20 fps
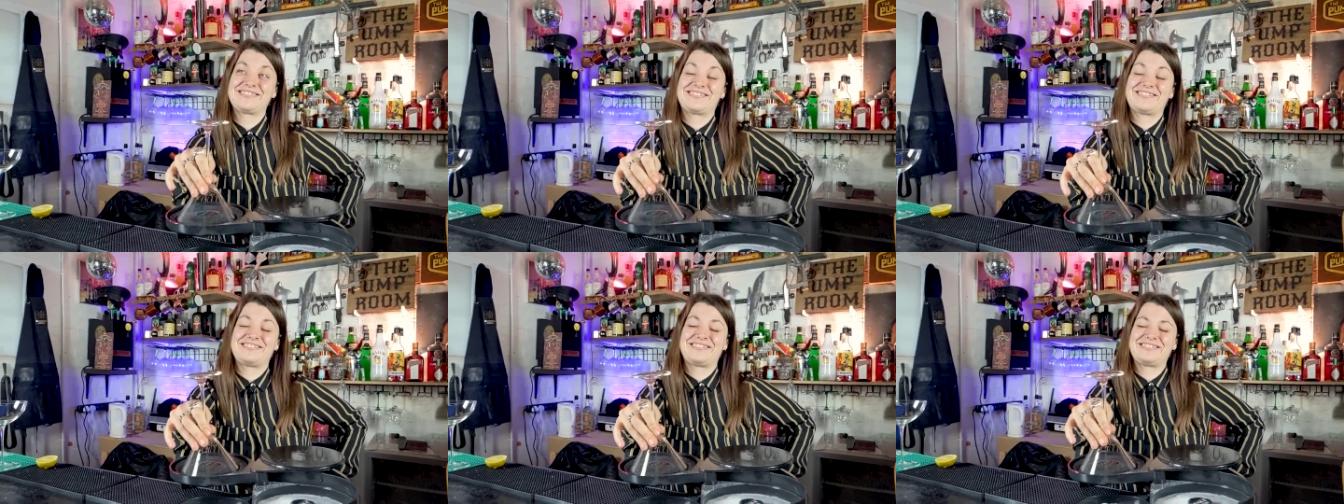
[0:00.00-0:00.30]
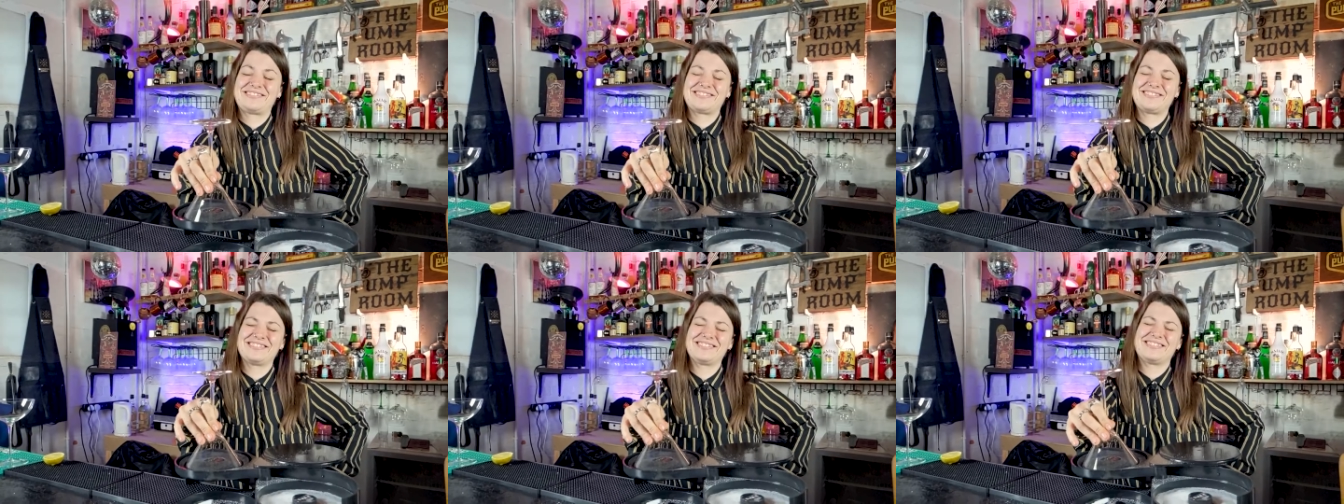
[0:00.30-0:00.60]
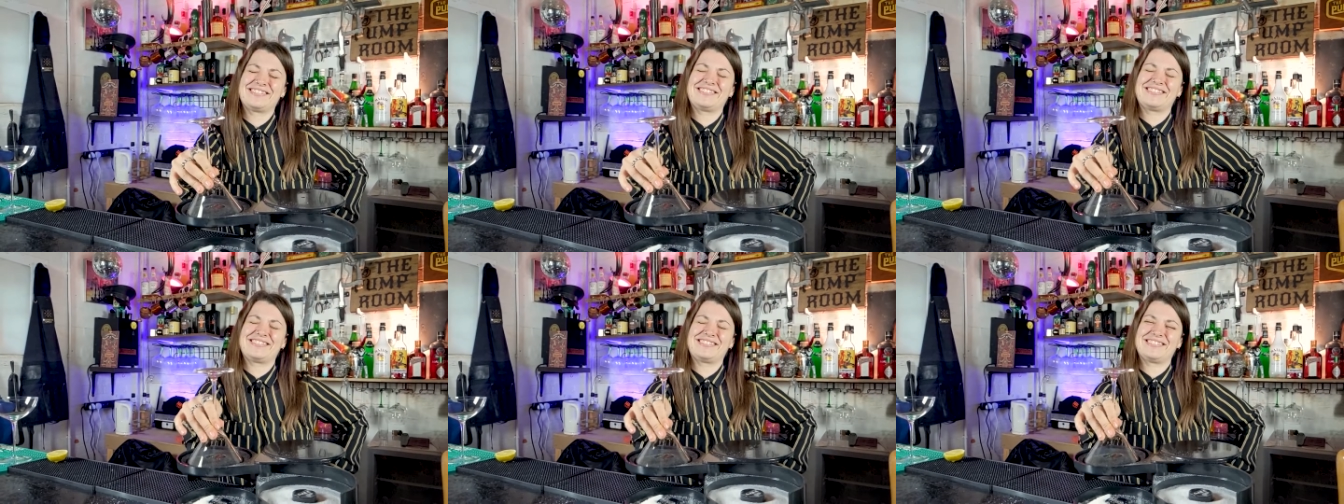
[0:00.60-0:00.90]
No one likes a
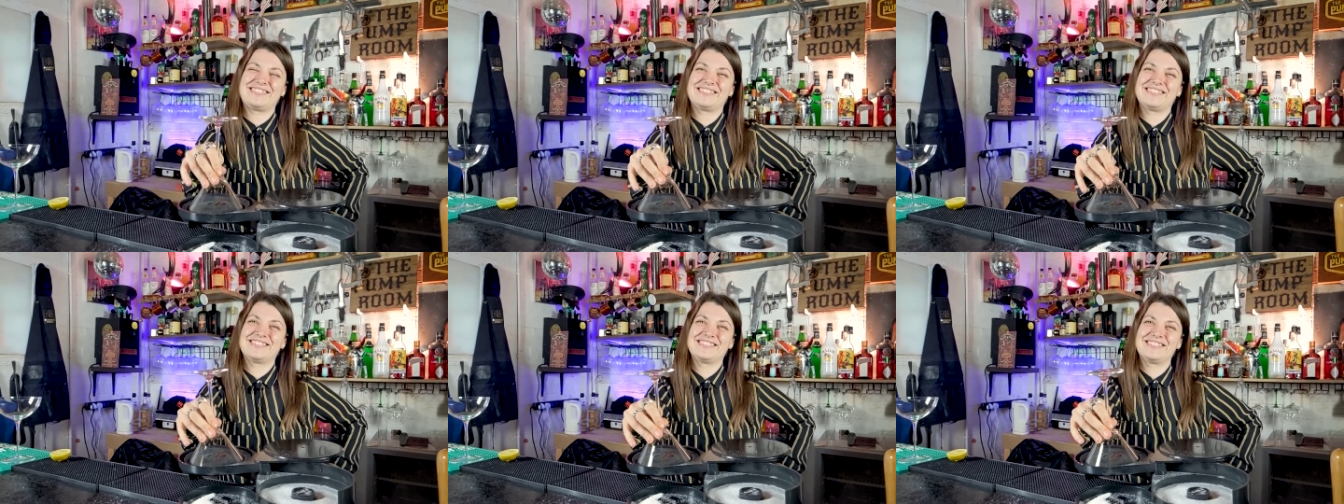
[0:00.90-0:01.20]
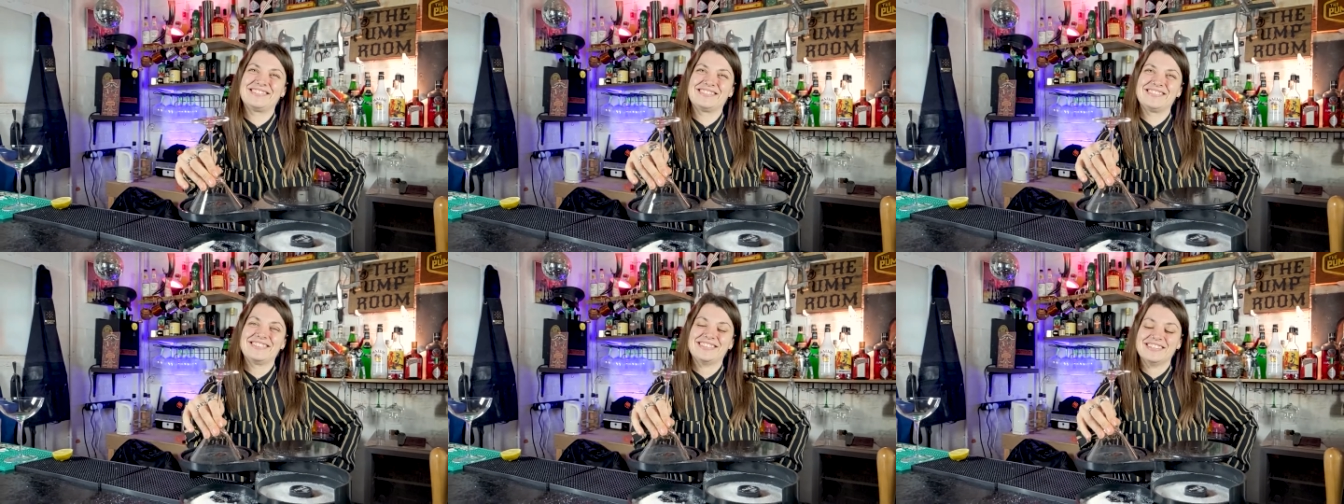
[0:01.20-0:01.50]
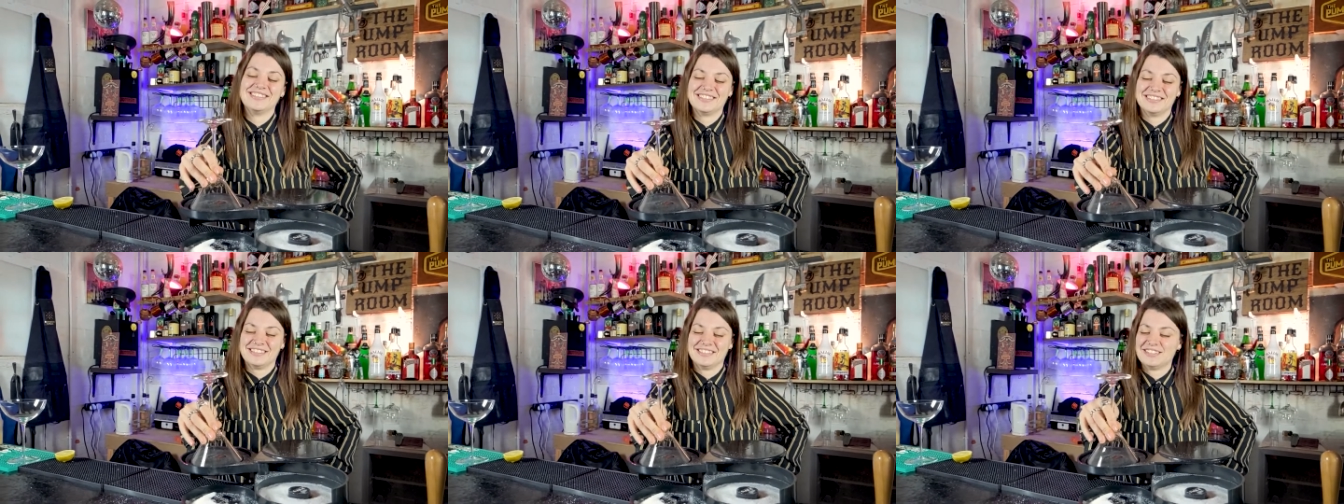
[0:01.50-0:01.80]
half rim.
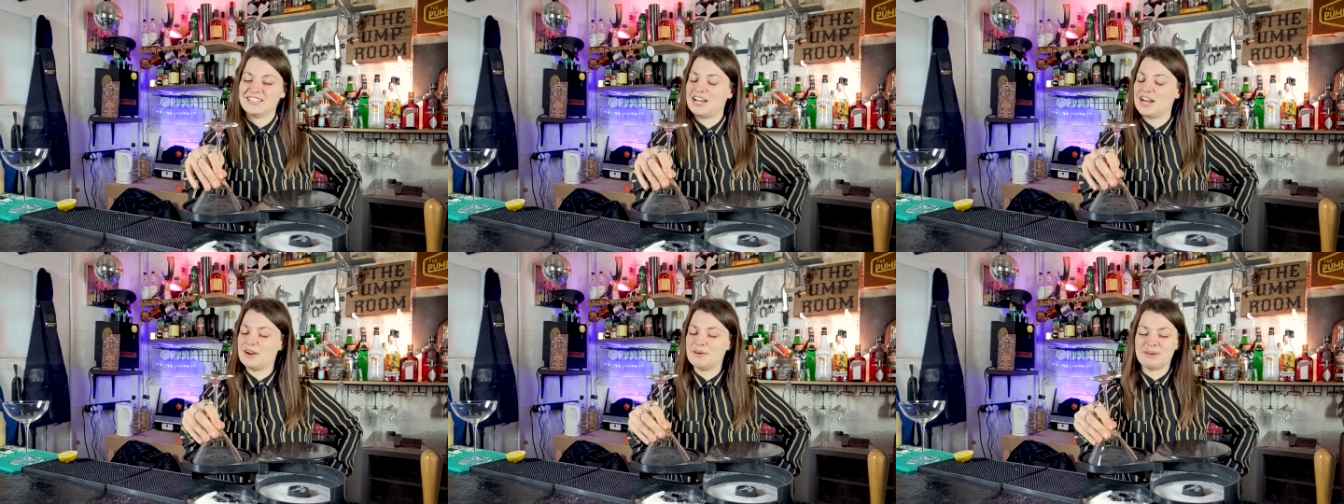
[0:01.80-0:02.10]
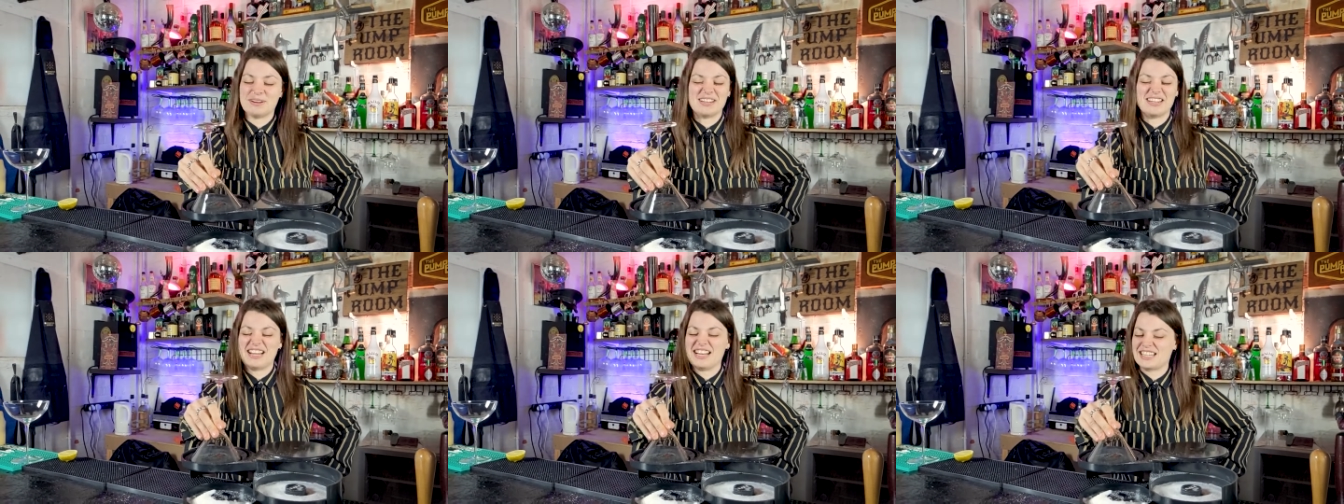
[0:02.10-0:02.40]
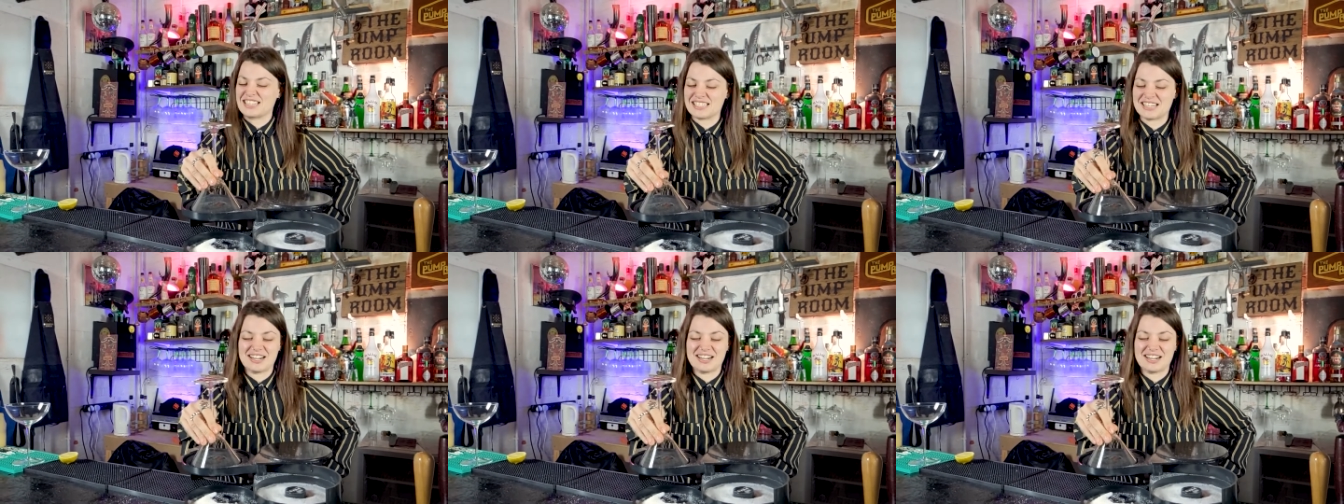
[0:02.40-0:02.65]
No one likes a